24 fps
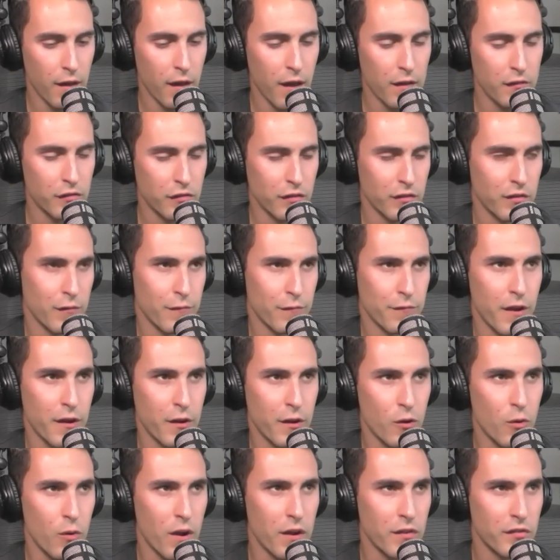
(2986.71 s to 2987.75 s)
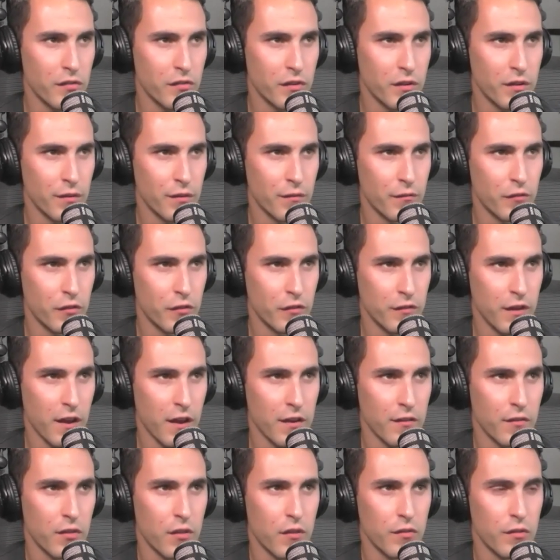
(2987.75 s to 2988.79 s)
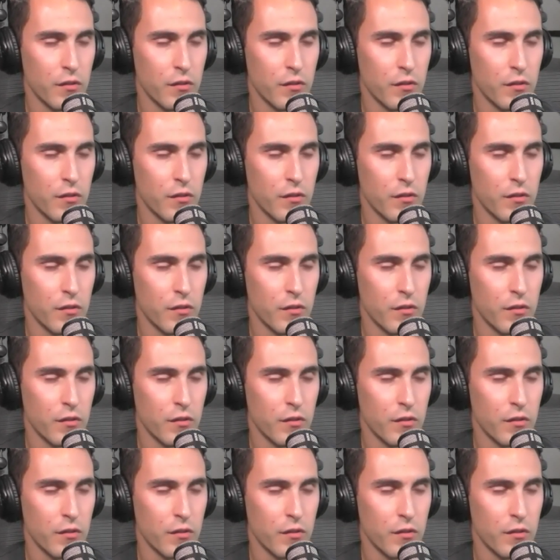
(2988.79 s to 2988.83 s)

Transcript: as just a a final question of just kind of the,